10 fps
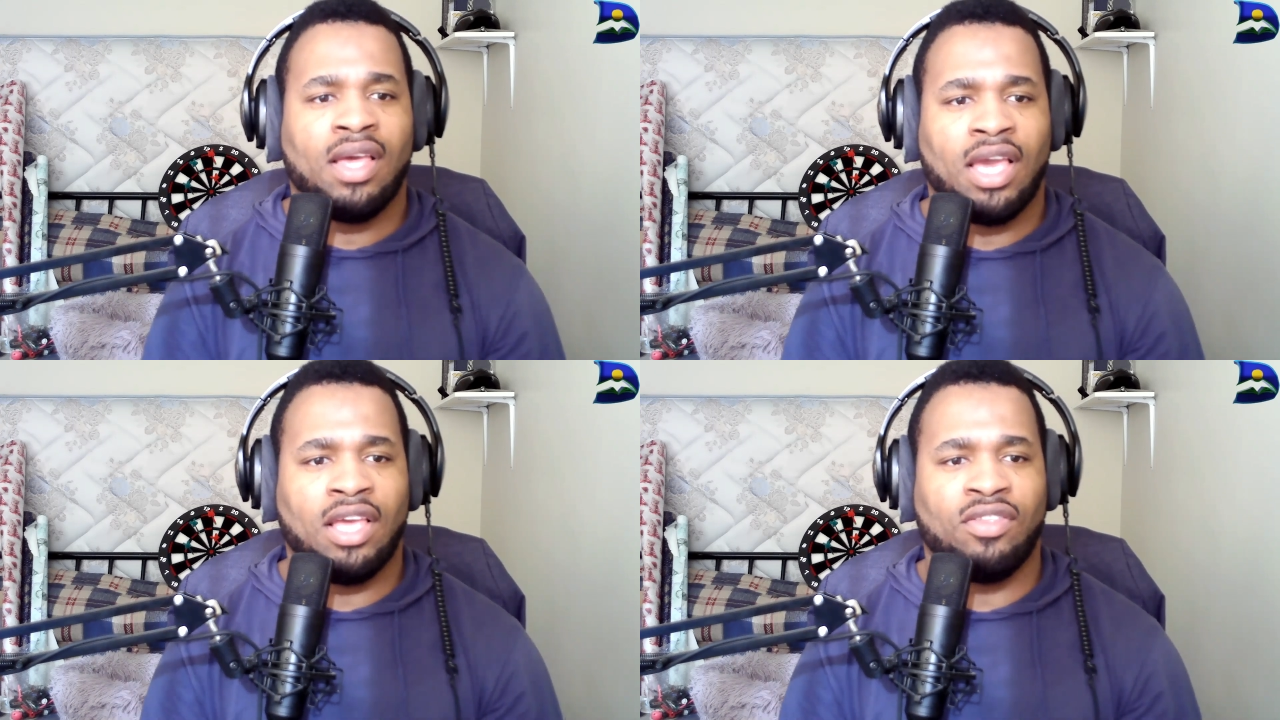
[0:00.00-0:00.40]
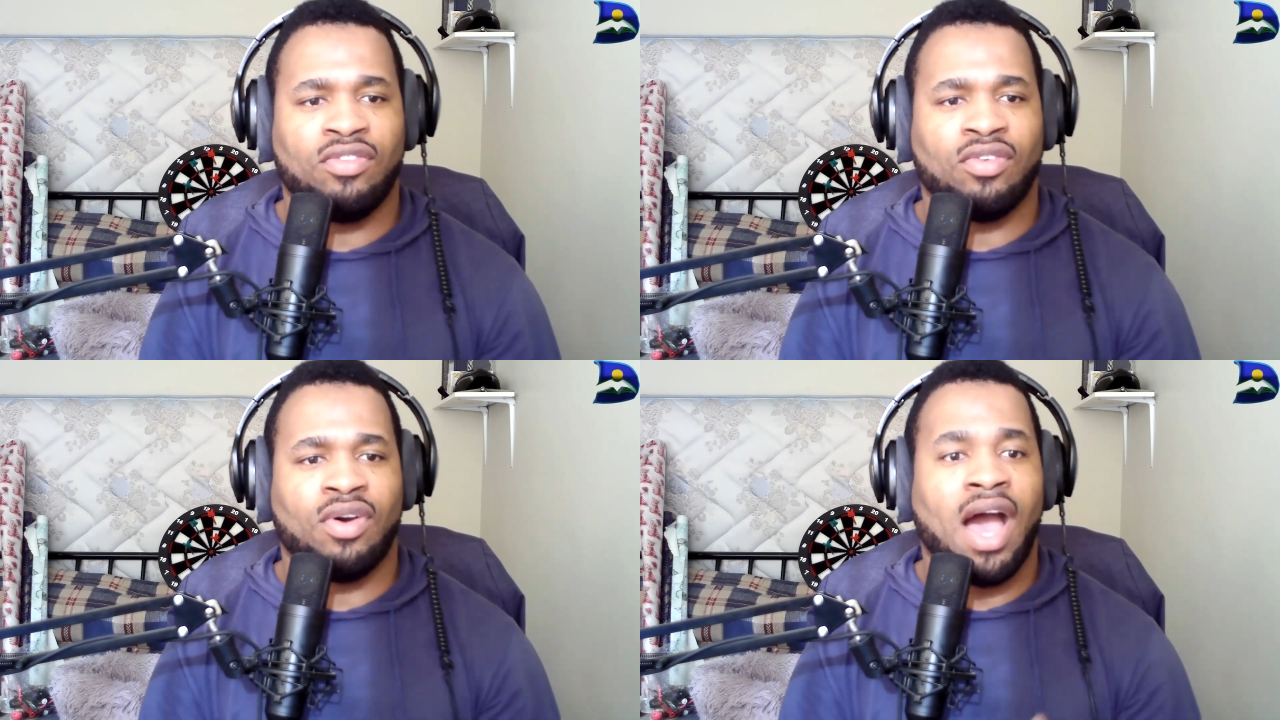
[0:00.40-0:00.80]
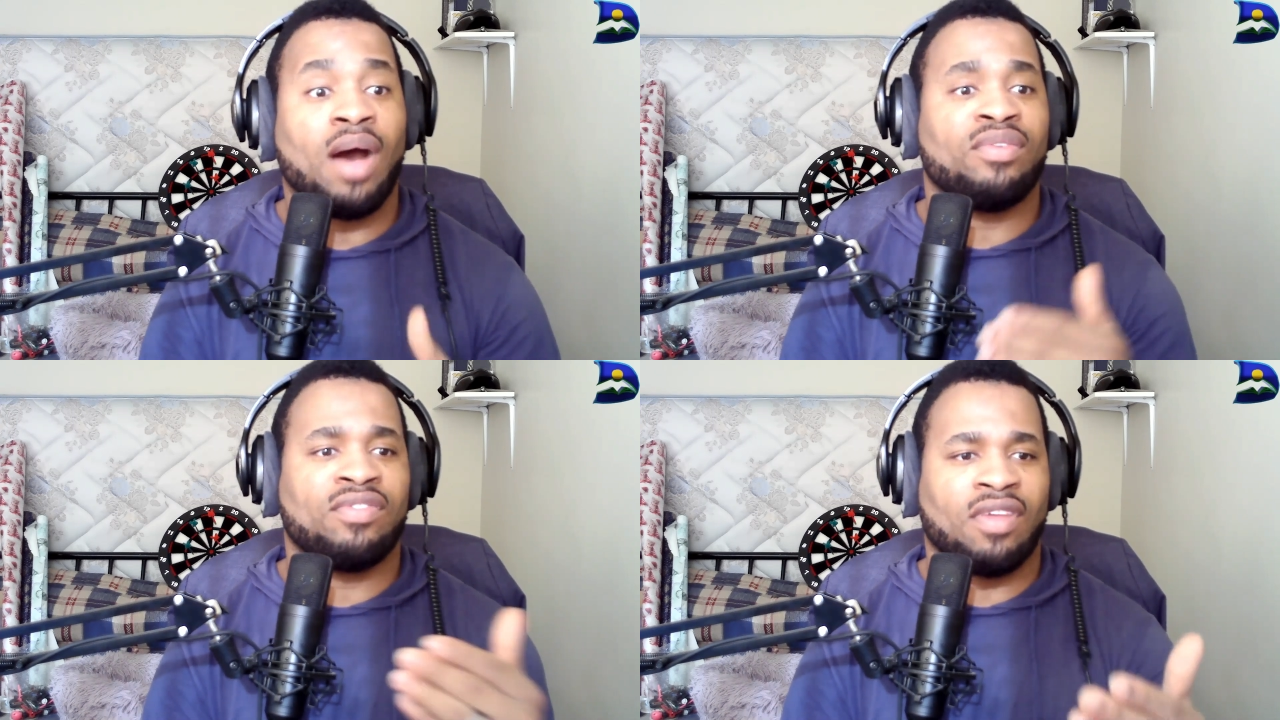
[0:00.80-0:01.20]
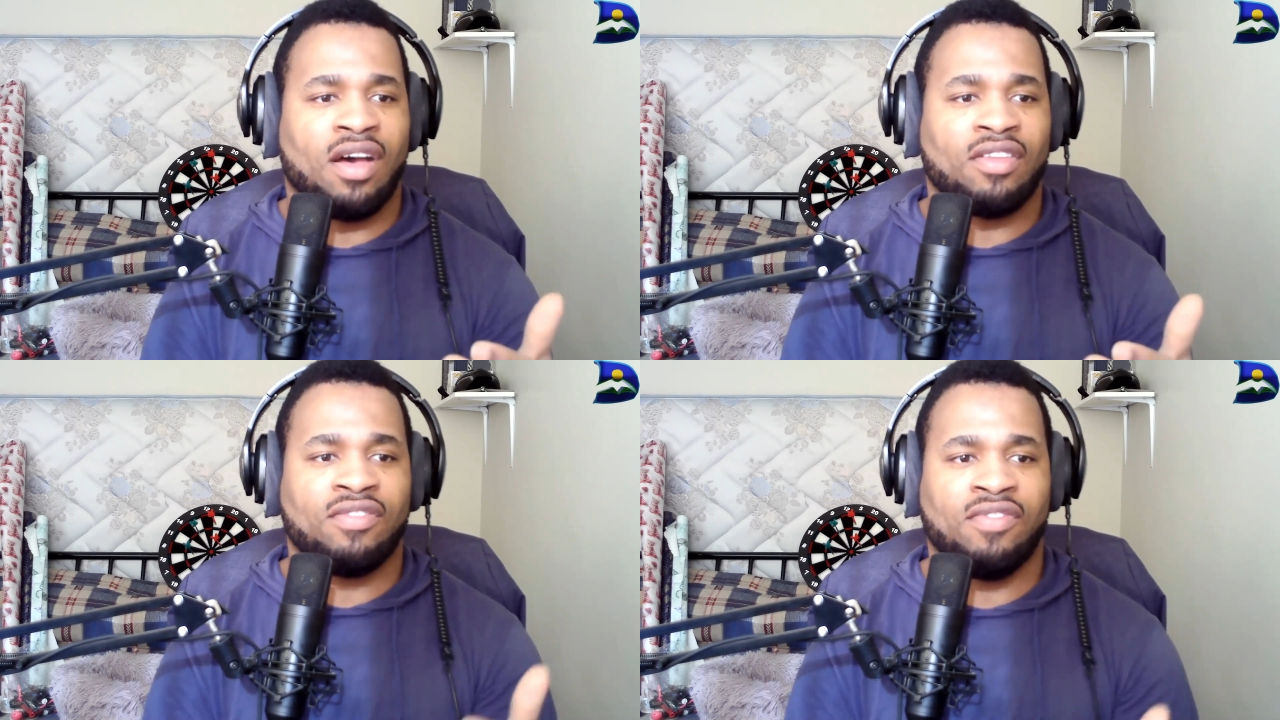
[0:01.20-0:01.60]
into how
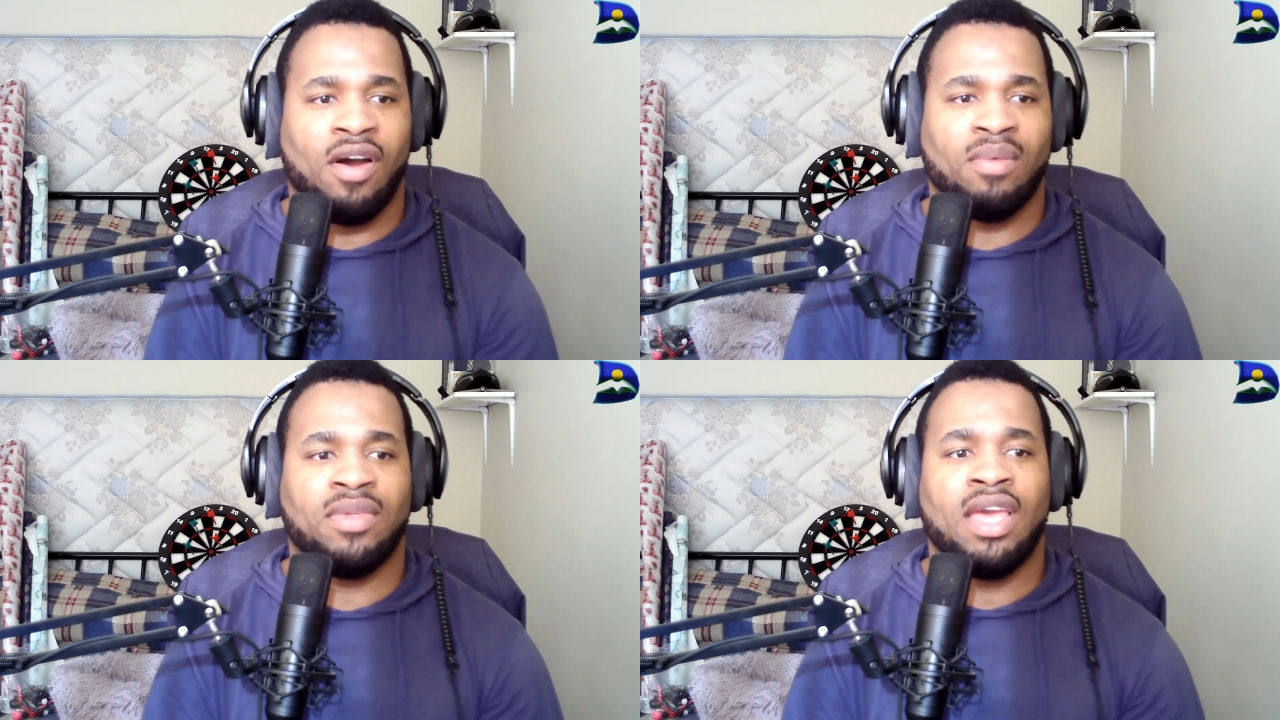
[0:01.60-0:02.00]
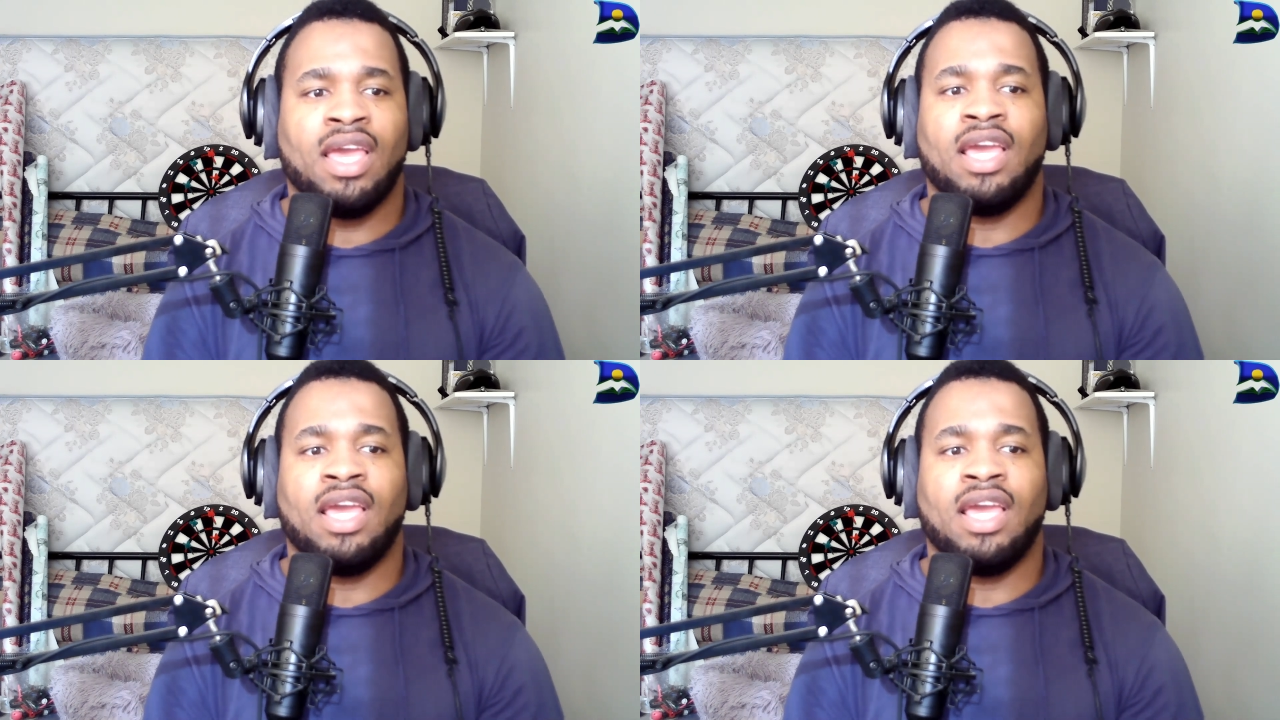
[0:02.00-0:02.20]
stars formed